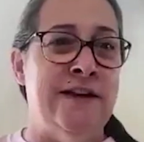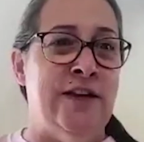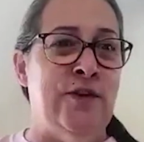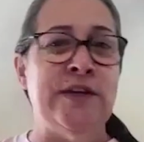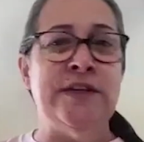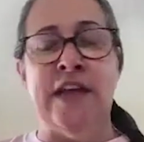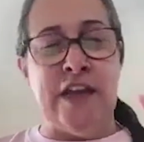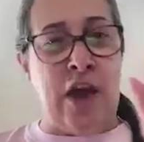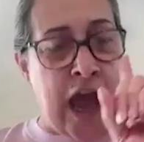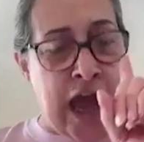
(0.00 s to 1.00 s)
and you could
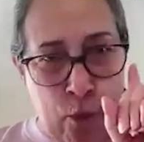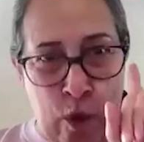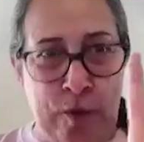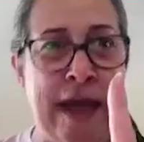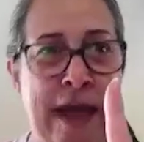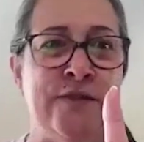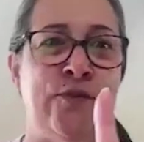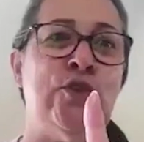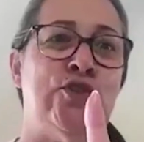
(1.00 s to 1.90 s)
take one pet of your